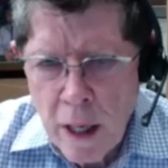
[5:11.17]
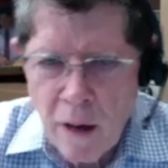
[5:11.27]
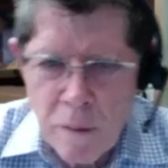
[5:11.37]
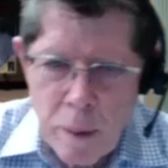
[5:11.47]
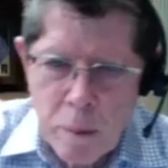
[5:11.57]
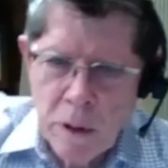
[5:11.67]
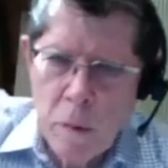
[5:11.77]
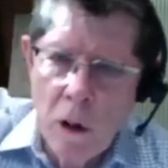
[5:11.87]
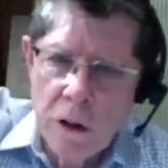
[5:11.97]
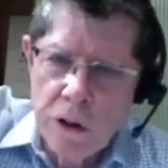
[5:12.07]
And all the people say,
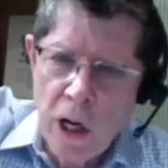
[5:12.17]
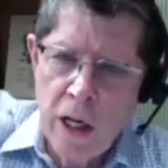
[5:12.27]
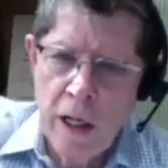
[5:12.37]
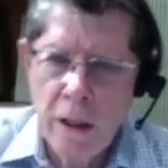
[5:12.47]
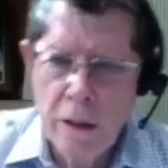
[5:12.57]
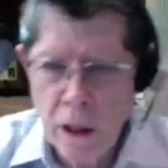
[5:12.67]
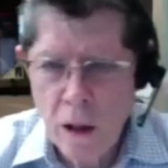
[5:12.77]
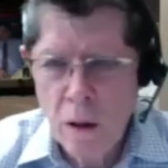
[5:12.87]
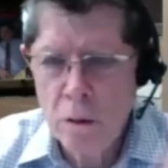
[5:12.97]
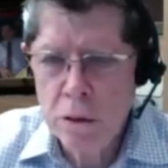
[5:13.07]
well, it's Johnny,
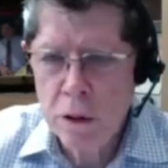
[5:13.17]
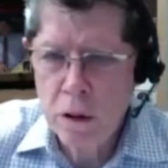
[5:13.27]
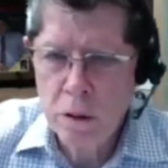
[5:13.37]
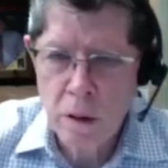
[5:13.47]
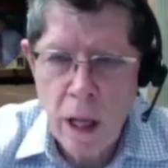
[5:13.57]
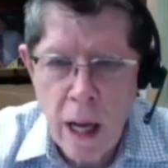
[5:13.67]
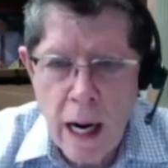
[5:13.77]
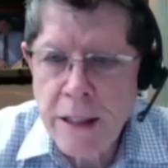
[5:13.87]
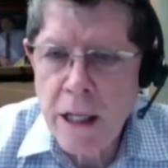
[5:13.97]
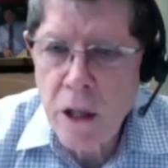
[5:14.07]
Joe, Sue.
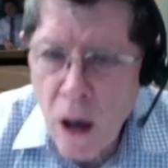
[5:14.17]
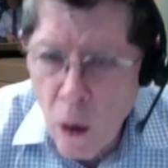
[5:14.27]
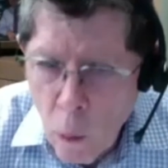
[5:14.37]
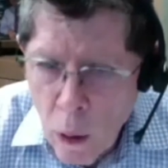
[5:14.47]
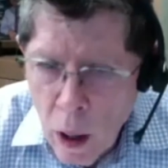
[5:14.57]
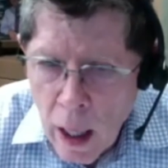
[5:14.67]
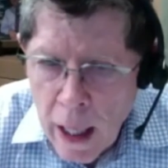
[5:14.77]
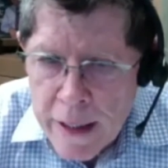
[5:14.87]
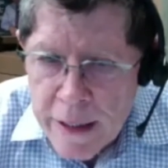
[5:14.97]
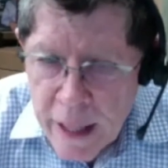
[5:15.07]
And I said, no,
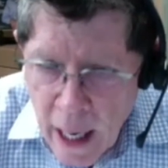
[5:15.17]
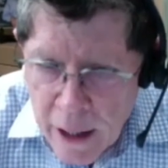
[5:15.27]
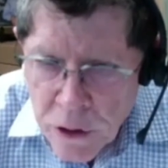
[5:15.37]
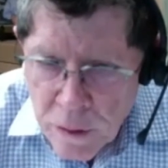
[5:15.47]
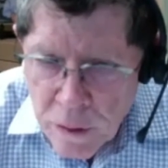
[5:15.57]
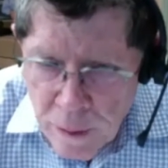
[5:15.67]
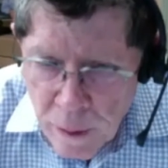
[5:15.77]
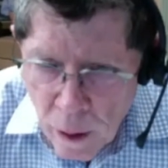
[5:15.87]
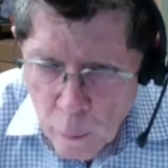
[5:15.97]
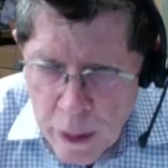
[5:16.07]
it is not your
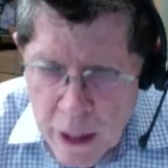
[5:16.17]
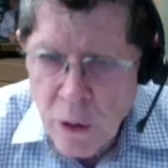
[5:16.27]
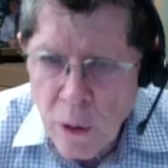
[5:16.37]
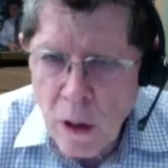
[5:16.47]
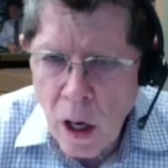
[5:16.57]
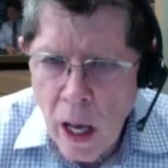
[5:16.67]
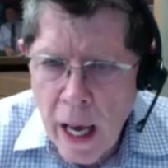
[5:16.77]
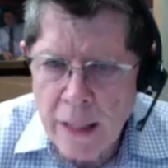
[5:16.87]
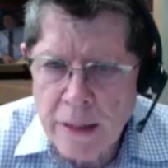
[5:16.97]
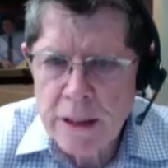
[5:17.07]
firm. It's your
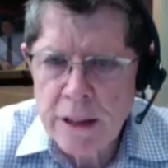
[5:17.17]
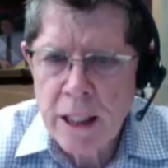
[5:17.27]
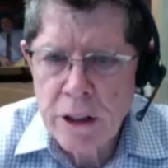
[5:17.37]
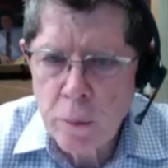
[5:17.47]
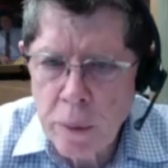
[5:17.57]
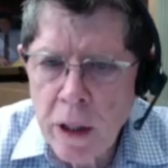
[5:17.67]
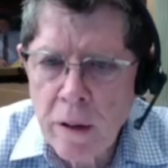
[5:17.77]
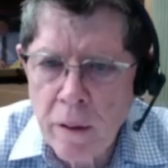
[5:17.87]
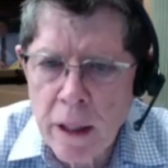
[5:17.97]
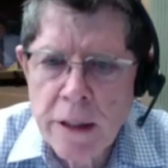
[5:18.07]
clients that set your
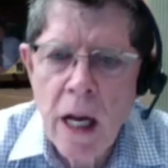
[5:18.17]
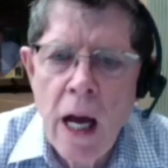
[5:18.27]
billing rates.